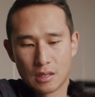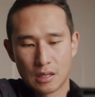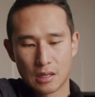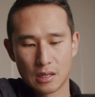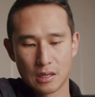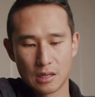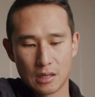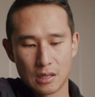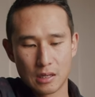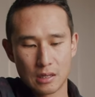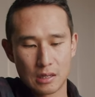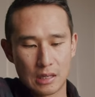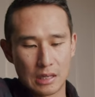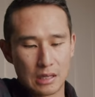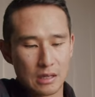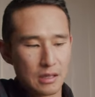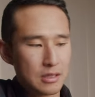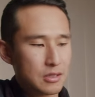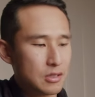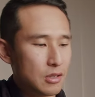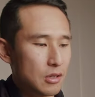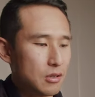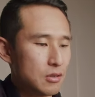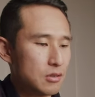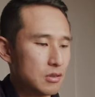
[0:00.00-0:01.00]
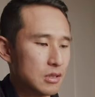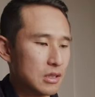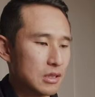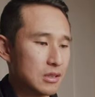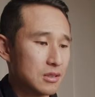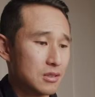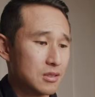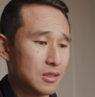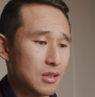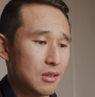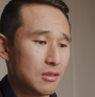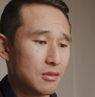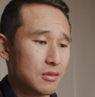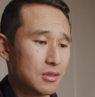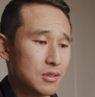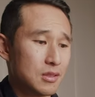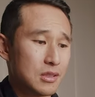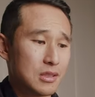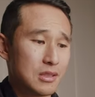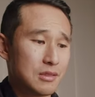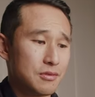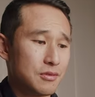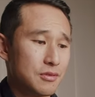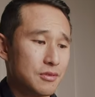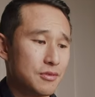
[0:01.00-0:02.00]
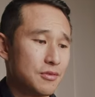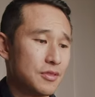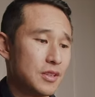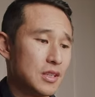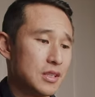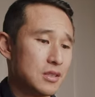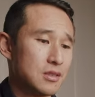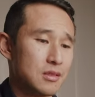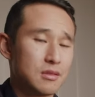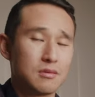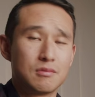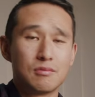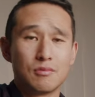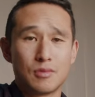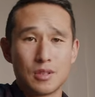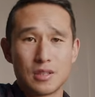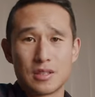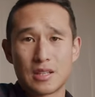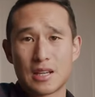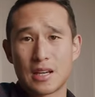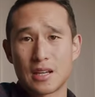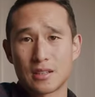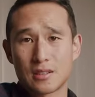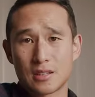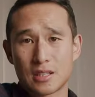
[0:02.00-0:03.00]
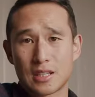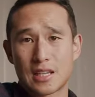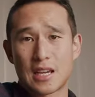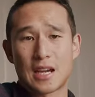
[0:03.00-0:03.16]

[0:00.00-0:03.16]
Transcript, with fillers: Uh, and I don't think it's going to even fit without the